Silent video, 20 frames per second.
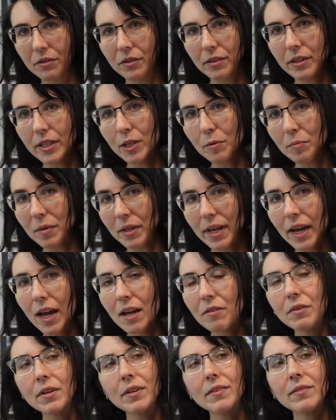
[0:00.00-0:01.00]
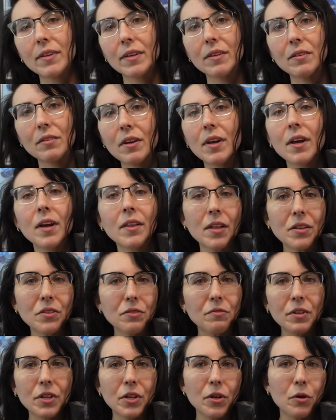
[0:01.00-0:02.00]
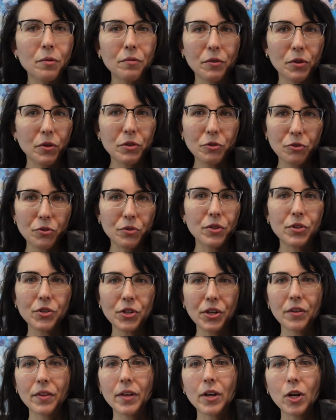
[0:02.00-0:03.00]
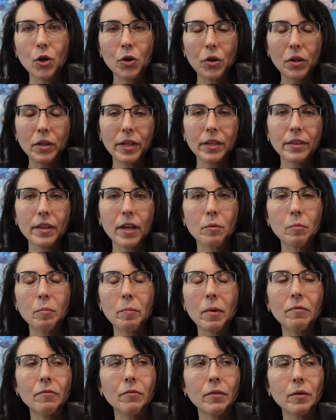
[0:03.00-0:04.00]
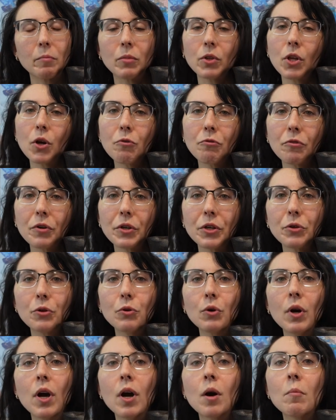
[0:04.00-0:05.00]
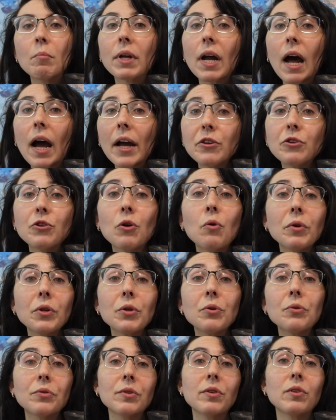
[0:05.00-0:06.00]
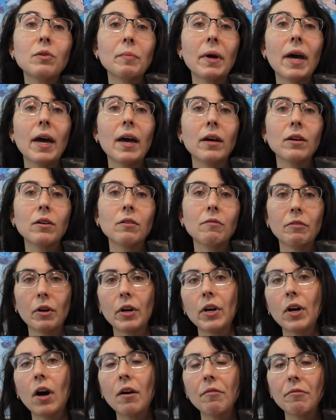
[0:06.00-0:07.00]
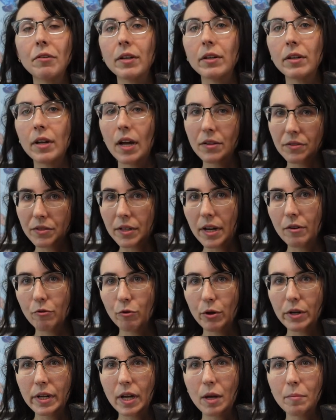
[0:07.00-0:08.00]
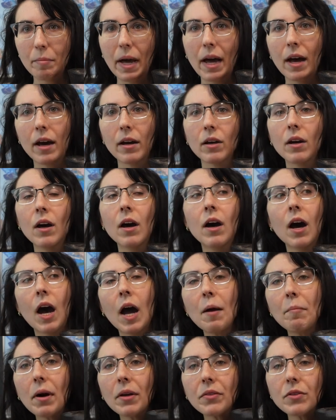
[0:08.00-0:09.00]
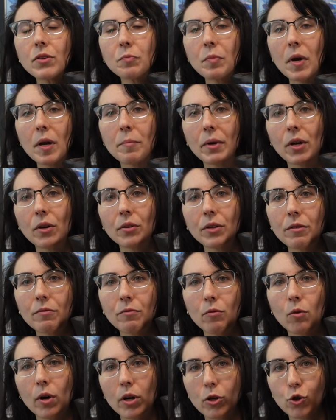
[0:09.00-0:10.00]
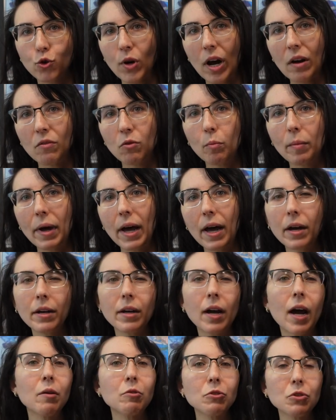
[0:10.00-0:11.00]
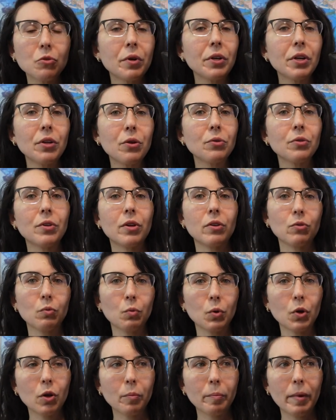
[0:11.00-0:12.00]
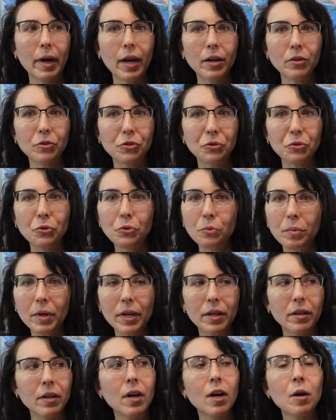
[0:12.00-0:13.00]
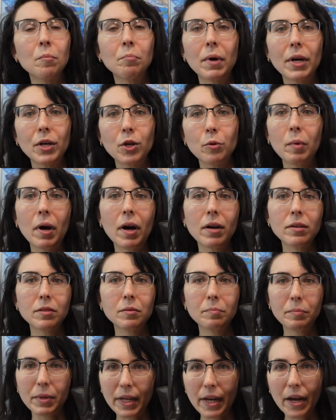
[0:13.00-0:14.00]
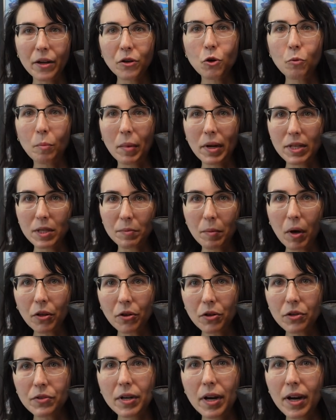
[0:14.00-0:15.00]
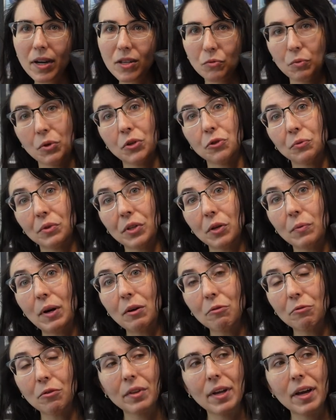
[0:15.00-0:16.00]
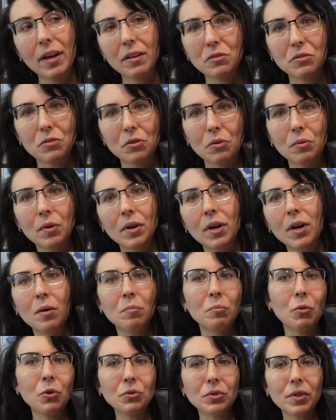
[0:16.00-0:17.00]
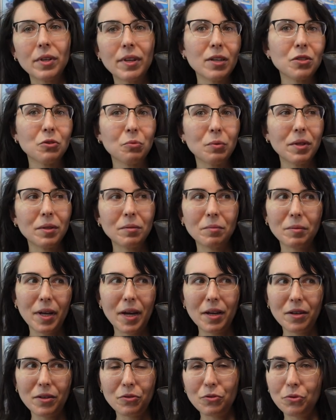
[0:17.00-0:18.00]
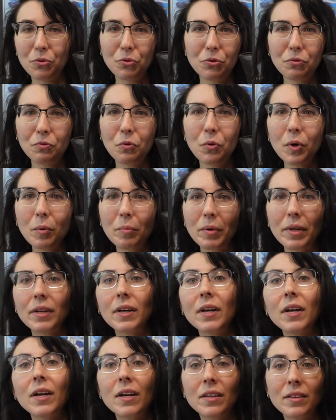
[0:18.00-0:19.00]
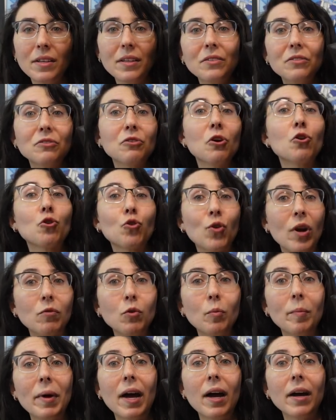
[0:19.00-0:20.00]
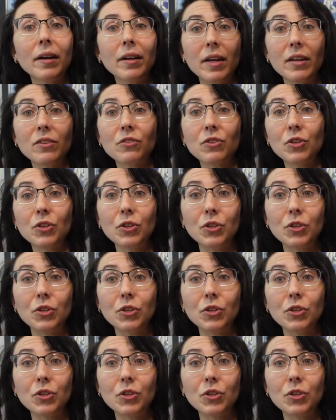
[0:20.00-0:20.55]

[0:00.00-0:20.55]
cleaned up the canvas and that's the video. If you're interested in checking that out, I'll link that above and below for you. But I don't use this bag very often as an everyday bag. I bought this primarily for a travel bag. I was going to use it as a work bag too, but my Cabas piano, my smaller size, works really well for that. So mostly that's what that is used for. But this travel bag, it's